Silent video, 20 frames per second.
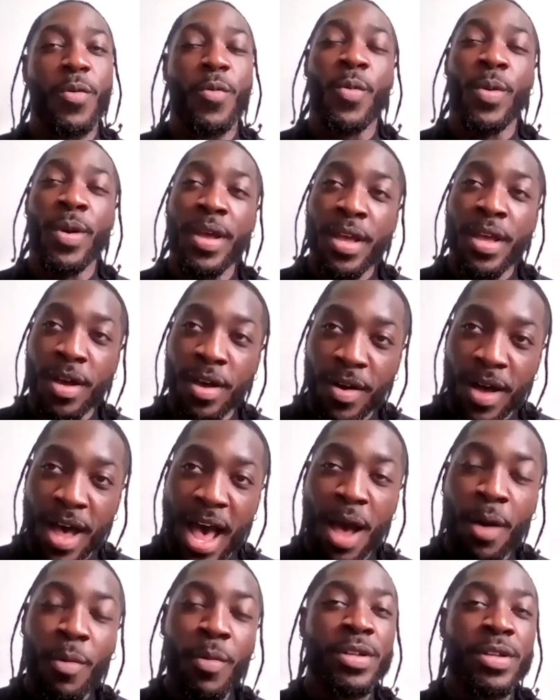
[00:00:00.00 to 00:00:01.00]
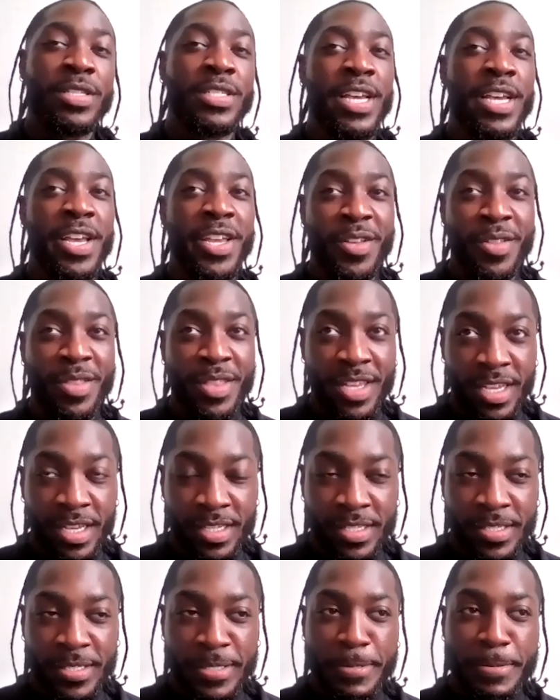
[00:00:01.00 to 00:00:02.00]
Well, I will tell you
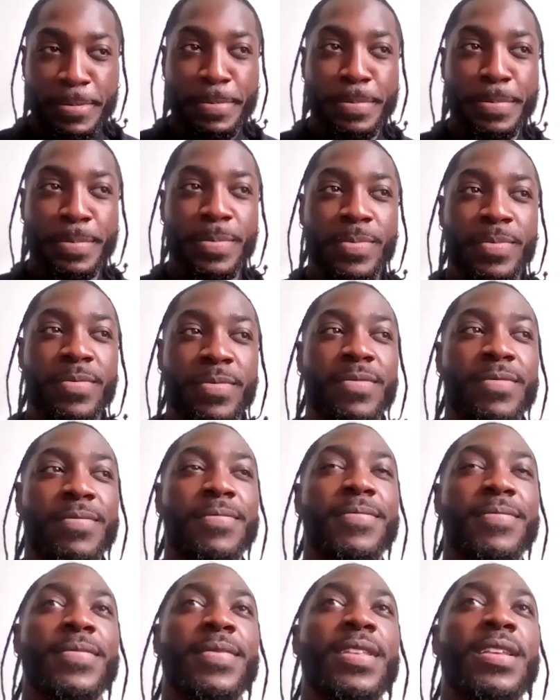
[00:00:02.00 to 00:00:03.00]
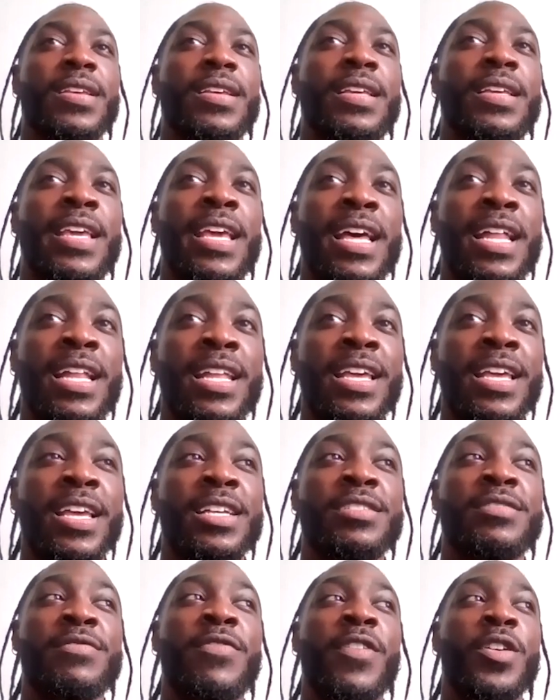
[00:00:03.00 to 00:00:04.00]
this. Kelly
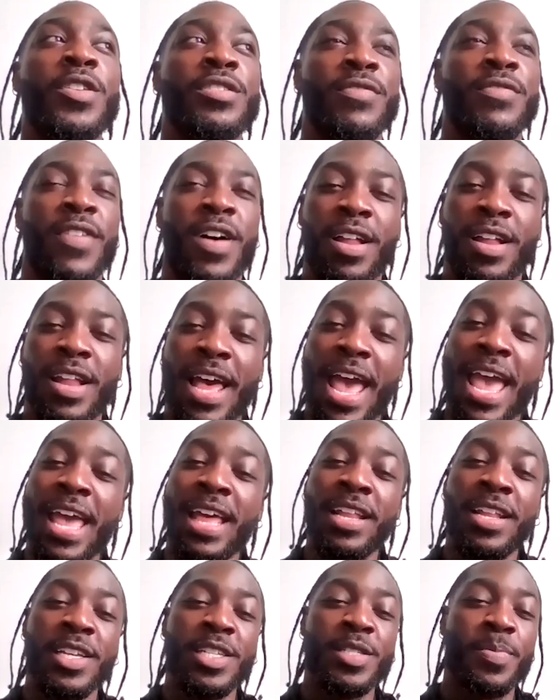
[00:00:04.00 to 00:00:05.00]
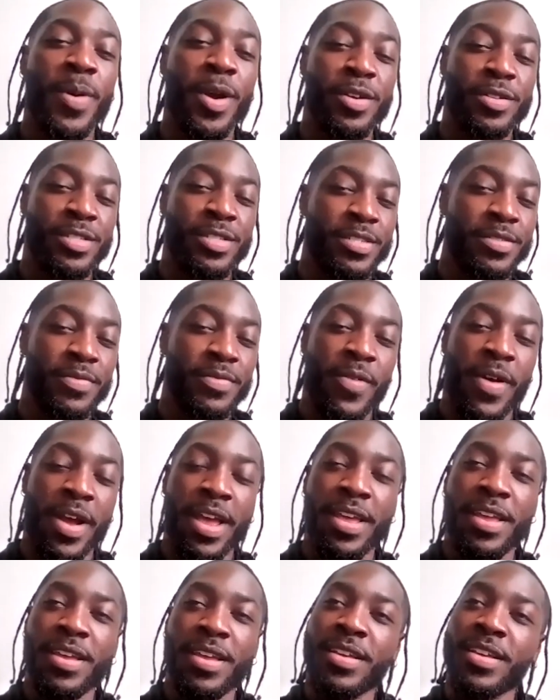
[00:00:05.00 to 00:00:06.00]
is, first of all, an A-list person,
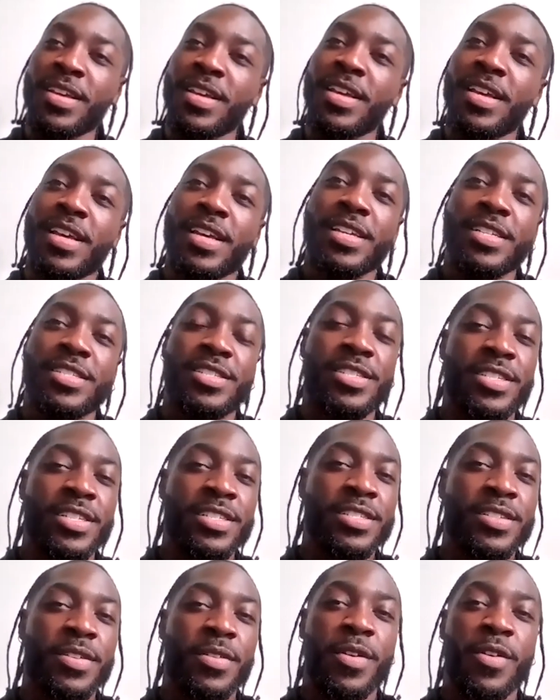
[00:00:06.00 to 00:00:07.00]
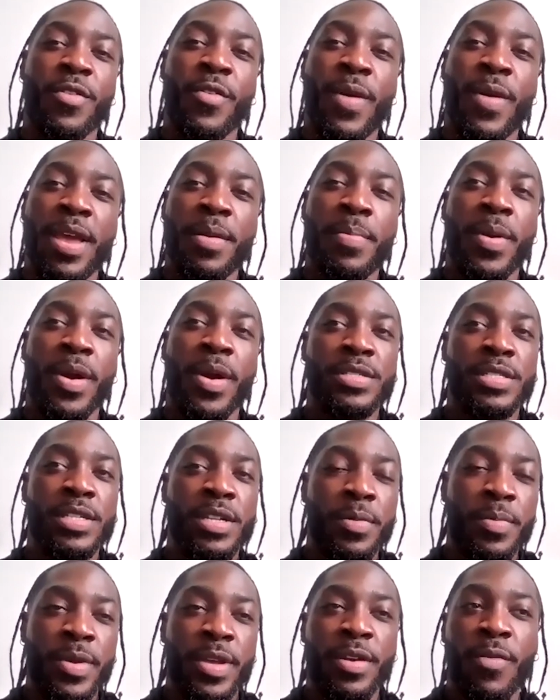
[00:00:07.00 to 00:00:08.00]
right? She's just a great person to
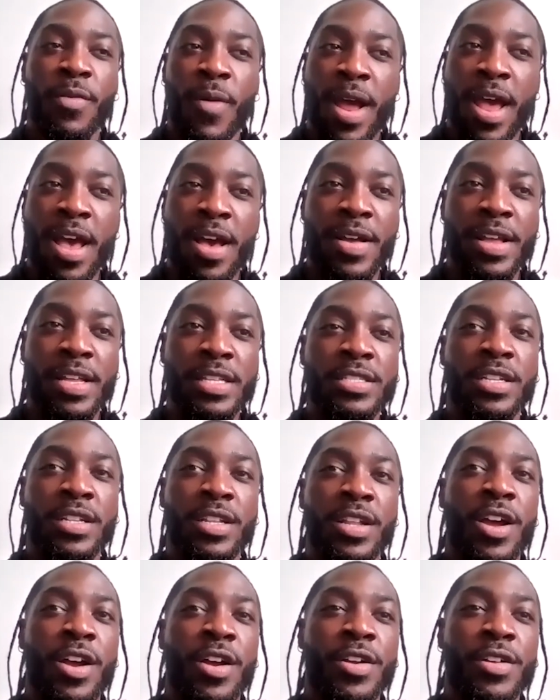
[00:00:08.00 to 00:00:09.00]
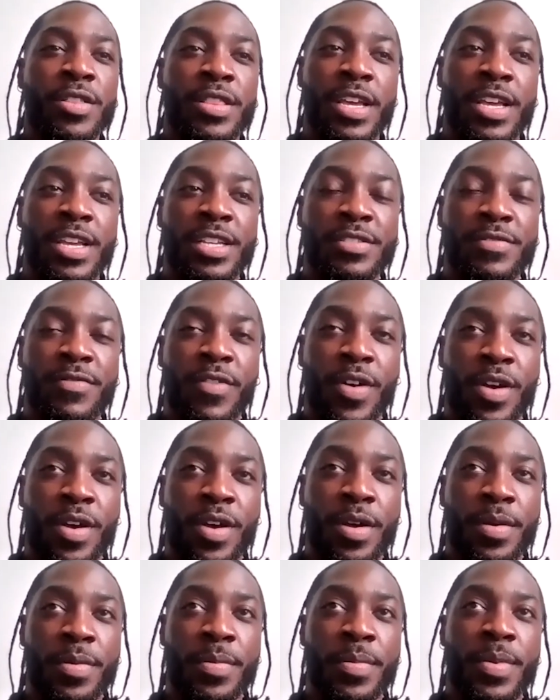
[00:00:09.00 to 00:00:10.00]
be around and to learn things
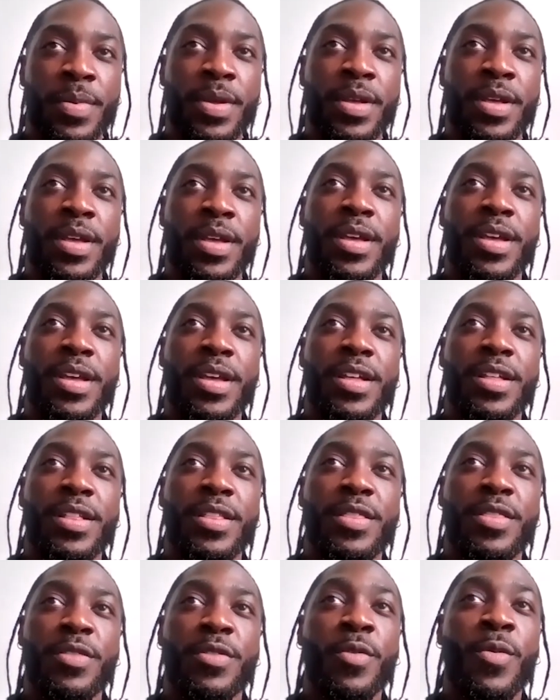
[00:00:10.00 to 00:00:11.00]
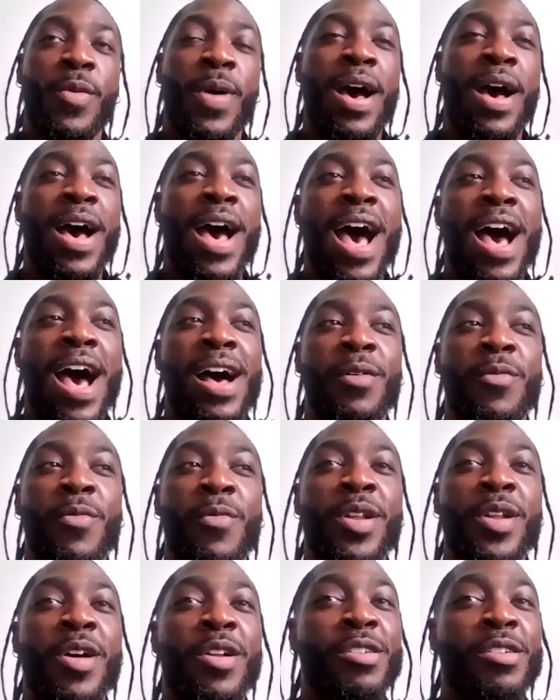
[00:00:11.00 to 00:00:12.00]
from. Throughout our run on